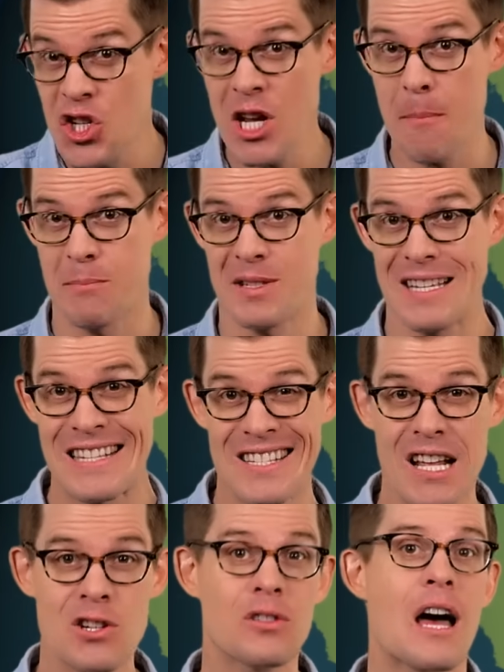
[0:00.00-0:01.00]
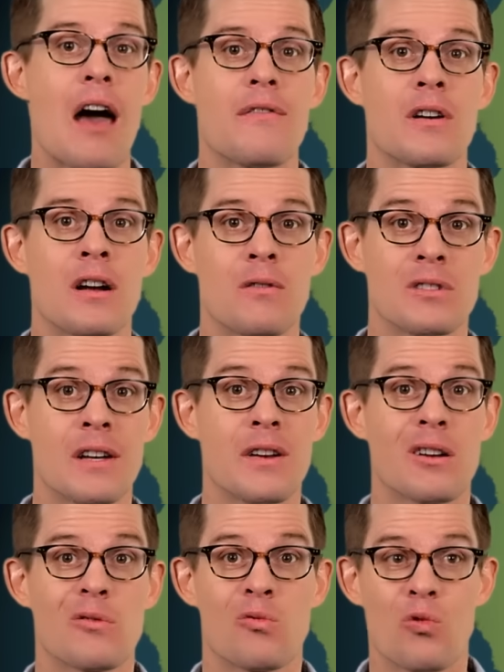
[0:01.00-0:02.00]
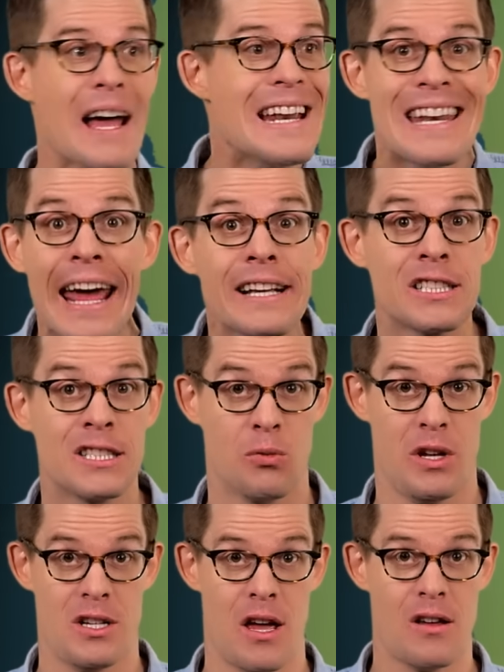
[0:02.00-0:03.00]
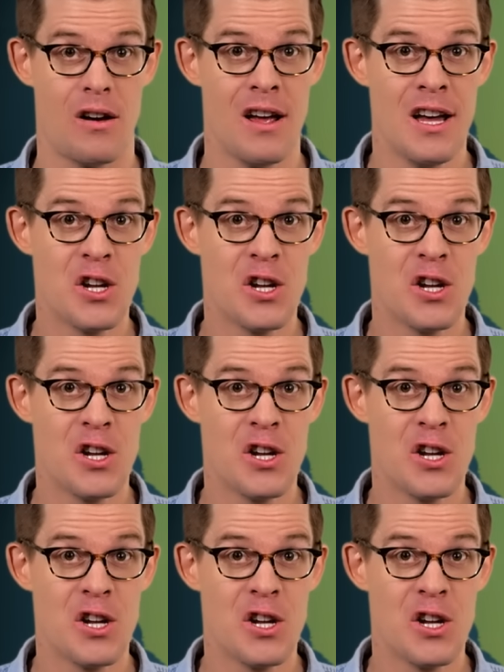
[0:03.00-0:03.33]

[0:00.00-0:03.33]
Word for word: chimps in Central Africa living right next to each other